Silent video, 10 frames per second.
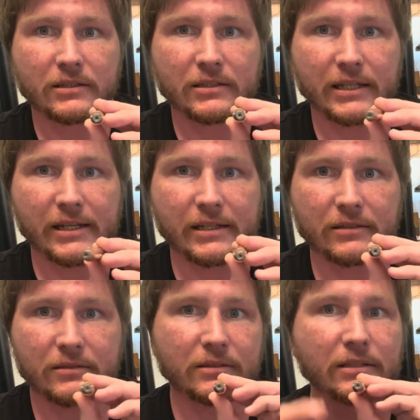
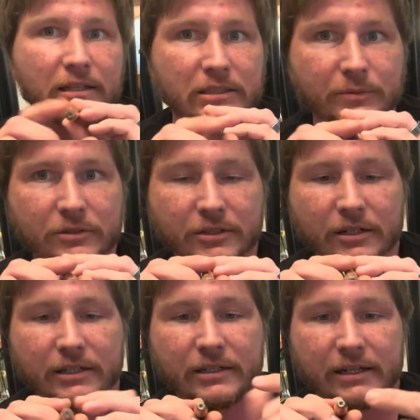hitting in that small
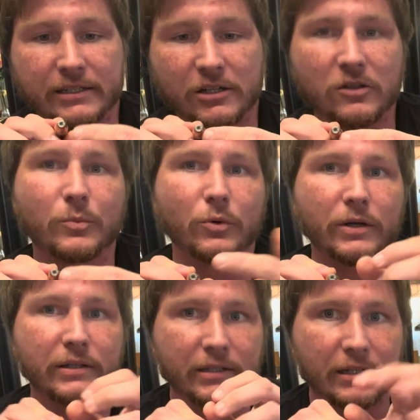target, and it's hollow
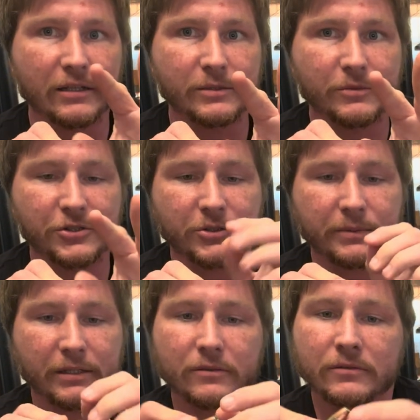point. It does mushroom
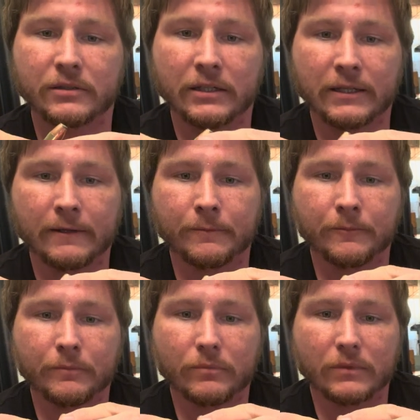out,
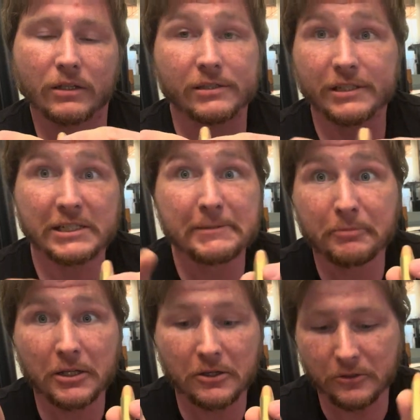doesn't
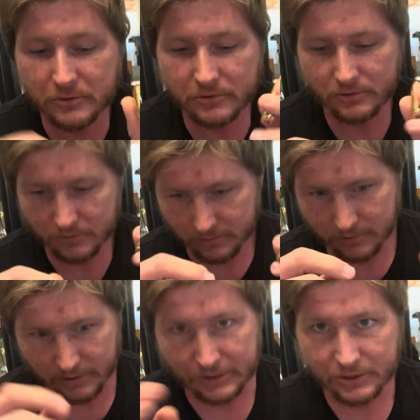explode,
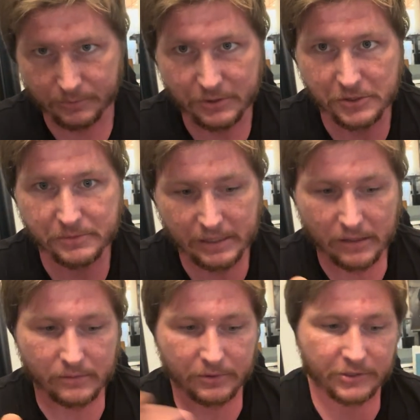and it just mushrooms
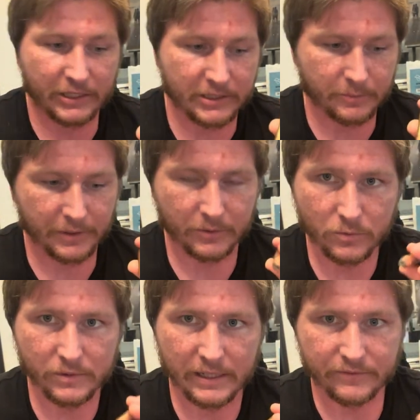out and creates a bigger
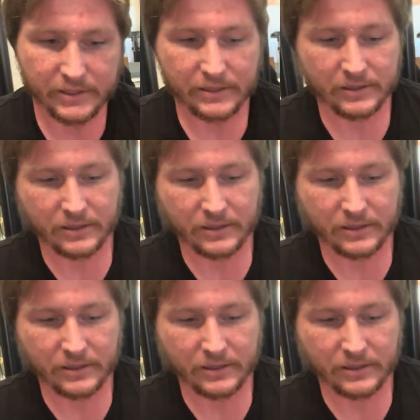wound cavity.